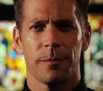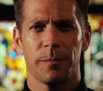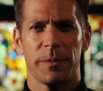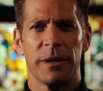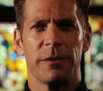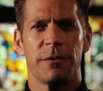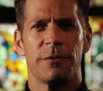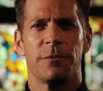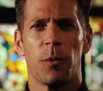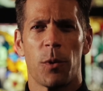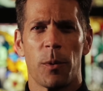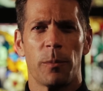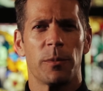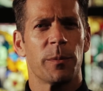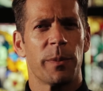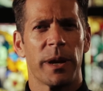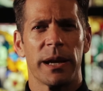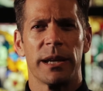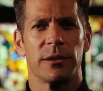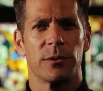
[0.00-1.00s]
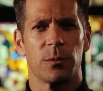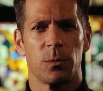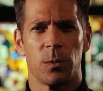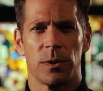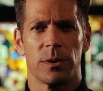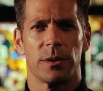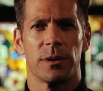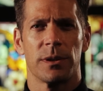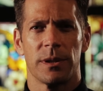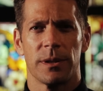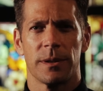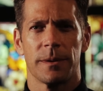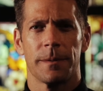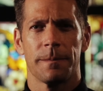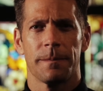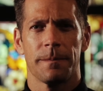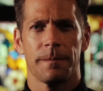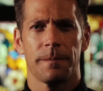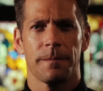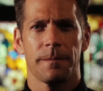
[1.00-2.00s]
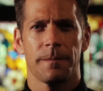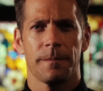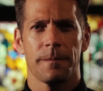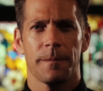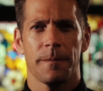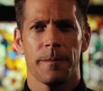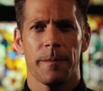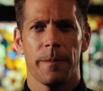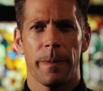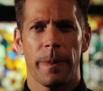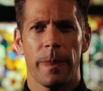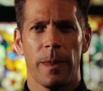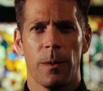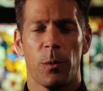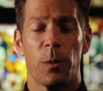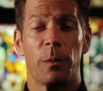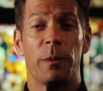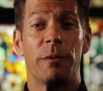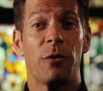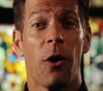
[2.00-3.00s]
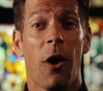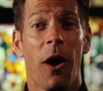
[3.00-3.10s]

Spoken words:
been formed by his word, where we've